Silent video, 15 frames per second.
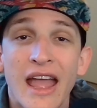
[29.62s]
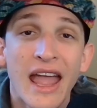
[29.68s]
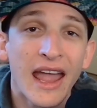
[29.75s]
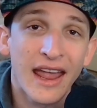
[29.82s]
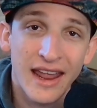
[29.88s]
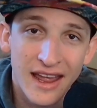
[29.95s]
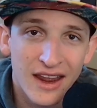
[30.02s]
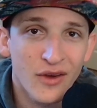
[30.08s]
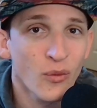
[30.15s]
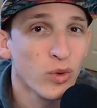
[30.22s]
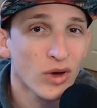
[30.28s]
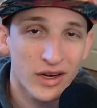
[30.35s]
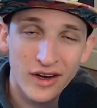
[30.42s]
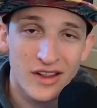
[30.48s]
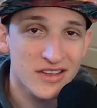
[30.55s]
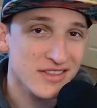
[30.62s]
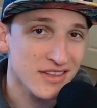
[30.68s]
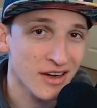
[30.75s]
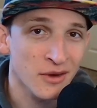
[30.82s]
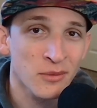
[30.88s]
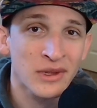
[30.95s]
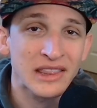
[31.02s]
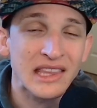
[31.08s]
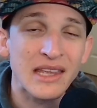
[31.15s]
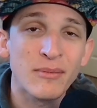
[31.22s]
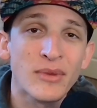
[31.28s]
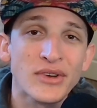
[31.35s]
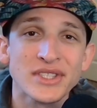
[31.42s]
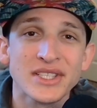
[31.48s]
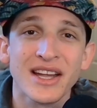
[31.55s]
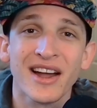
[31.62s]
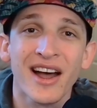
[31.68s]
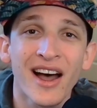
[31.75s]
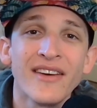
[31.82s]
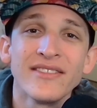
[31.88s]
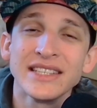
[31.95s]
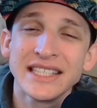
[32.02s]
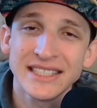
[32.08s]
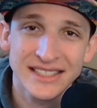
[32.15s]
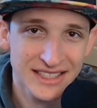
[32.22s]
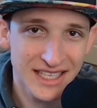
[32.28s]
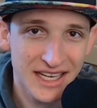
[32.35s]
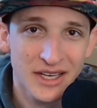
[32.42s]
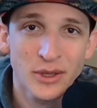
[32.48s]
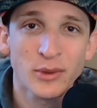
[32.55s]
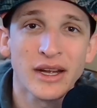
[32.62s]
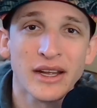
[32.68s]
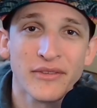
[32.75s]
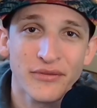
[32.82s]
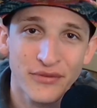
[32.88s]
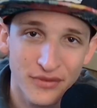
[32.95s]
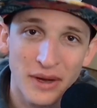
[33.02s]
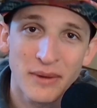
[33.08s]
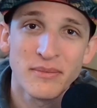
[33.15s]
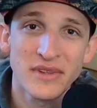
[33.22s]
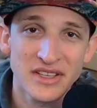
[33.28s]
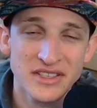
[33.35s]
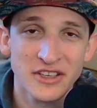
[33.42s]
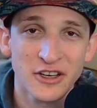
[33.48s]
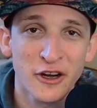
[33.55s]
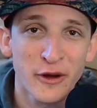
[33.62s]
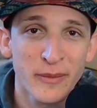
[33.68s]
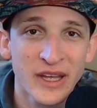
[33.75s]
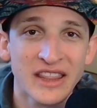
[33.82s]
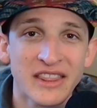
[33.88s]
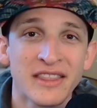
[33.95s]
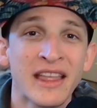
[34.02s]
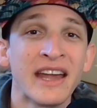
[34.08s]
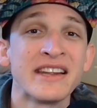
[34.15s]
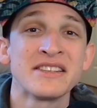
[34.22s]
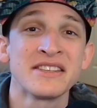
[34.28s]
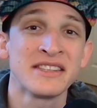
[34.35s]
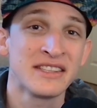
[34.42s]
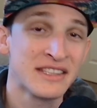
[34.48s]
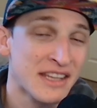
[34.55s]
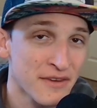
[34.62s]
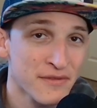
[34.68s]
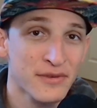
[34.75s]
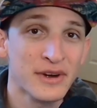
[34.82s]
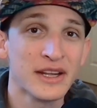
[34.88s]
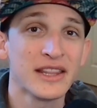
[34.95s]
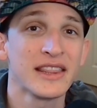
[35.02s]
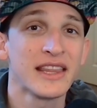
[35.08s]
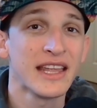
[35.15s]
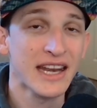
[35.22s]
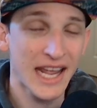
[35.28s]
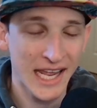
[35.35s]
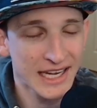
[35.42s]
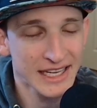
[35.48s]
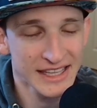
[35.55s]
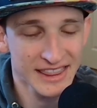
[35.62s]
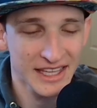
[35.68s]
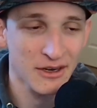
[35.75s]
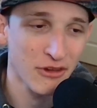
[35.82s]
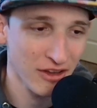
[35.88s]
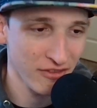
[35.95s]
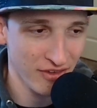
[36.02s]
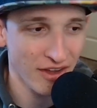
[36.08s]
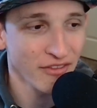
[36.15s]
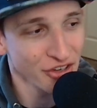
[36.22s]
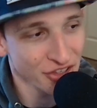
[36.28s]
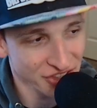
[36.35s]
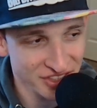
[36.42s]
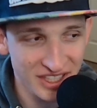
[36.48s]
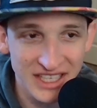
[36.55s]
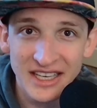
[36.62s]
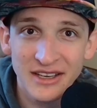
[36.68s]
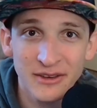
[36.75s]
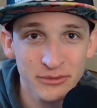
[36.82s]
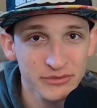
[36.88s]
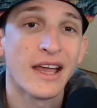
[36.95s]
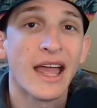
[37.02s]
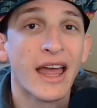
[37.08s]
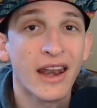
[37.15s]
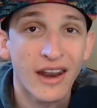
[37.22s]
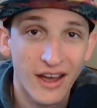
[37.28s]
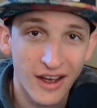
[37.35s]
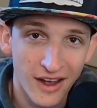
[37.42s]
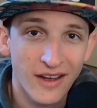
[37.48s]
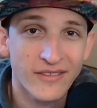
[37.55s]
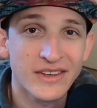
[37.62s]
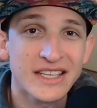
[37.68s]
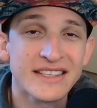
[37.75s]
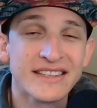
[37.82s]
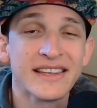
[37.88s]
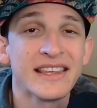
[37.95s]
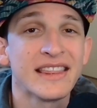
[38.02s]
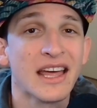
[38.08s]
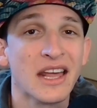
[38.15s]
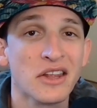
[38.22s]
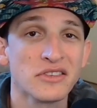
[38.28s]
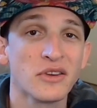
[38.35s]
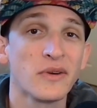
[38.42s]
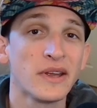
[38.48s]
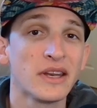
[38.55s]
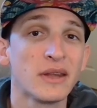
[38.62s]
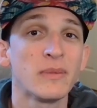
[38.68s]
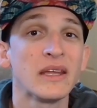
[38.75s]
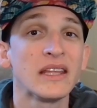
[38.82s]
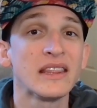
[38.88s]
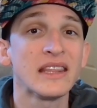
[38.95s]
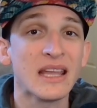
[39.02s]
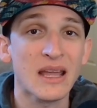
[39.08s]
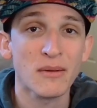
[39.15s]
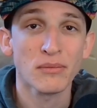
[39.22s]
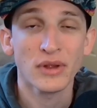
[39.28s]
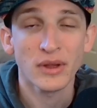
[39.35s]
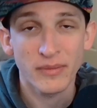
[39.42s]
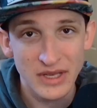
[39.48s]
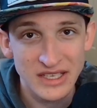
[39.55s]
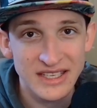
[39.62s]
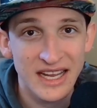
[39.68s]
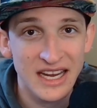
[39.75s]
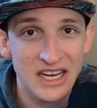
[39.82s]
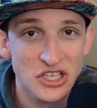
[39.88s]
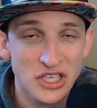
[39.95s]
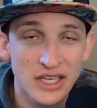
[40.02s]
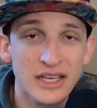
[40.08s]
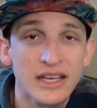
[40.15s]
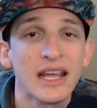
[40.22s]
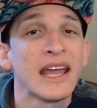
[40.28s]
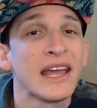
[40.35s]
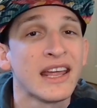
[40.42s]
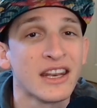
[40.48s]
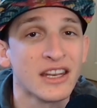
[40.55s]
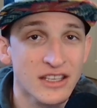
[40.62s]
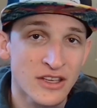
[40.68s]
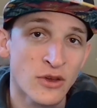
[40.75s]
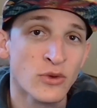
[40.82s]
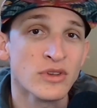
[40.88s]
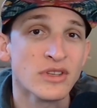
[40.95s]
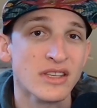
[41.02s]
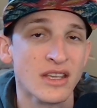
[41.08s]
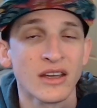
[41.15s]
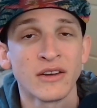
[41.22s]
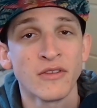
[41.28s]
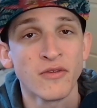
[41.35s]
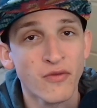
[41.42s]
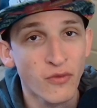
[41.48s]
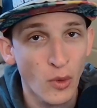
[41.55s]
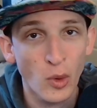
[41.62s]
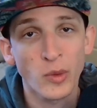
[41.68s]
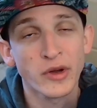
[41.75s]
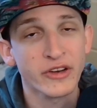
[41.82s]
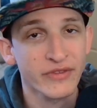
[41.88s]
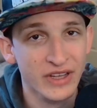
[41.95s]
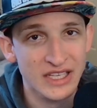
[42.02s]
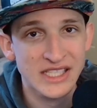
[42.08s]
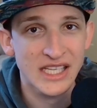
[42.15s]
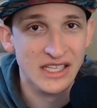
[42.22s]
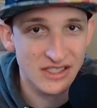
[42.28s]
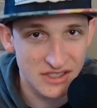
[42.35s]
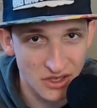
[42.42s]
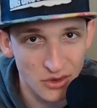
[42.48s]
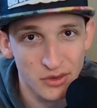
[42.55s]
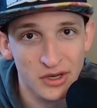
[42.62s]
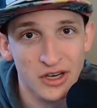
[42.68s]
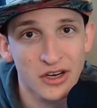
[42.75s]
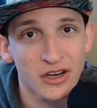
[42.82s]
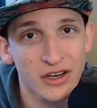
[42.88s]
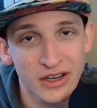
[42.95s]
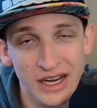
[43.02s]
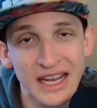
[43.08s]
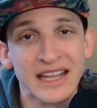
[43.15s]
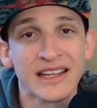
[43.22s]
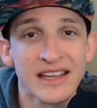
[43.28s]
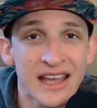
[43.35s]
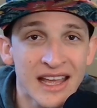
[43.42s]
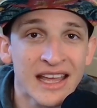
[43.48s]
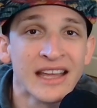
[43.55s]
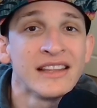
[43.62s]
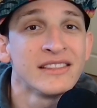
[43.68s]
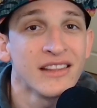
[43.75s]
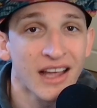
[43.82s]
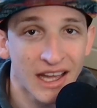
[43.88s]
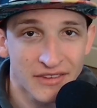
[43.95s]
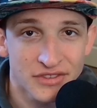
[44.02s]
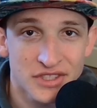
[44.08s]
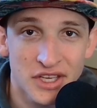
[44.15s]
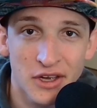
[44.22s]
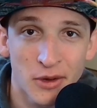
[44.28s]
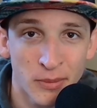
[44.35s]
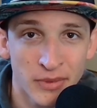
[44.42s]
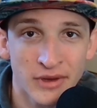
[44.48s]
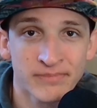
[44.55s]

And we're going to start with the most obvious takeaway from this tournament that is different than anything we've ever seen. And obviously that is going to be the implementation and use of forward-facing sonar, aka livescope.